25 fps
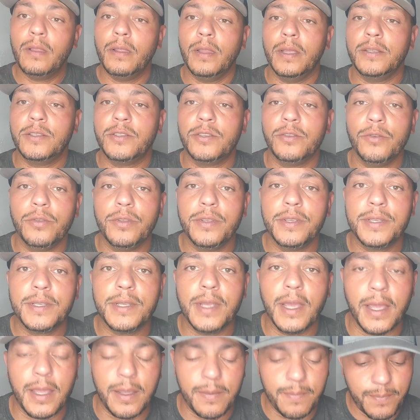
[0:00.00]
Let's do the
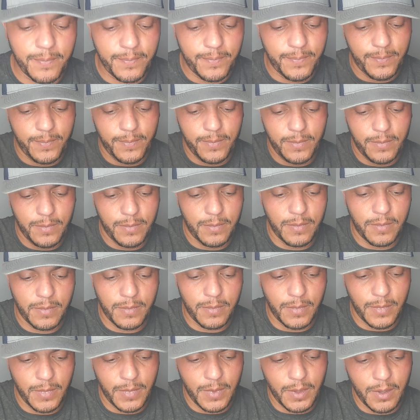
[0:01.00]
same.
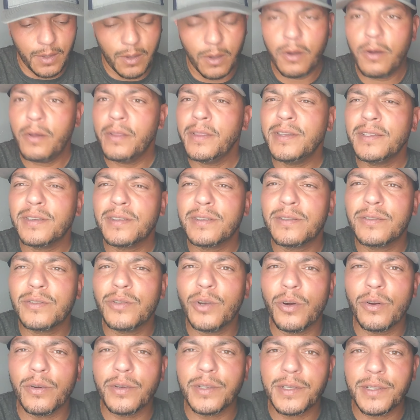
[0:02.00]
All these
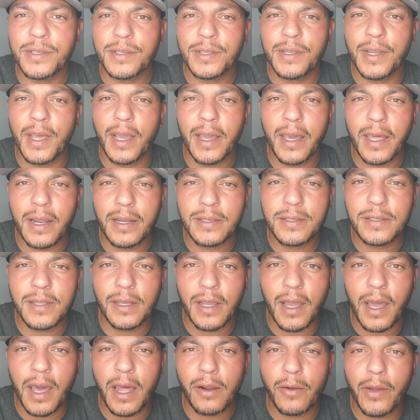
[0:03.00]
Tauruses and I got a
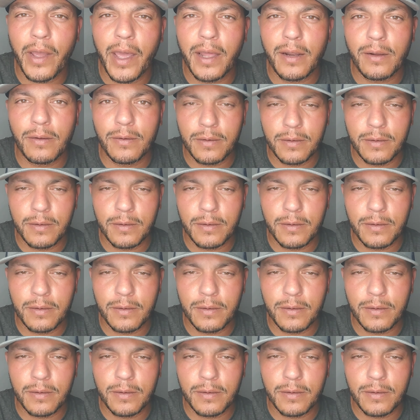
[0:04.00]
staccato hat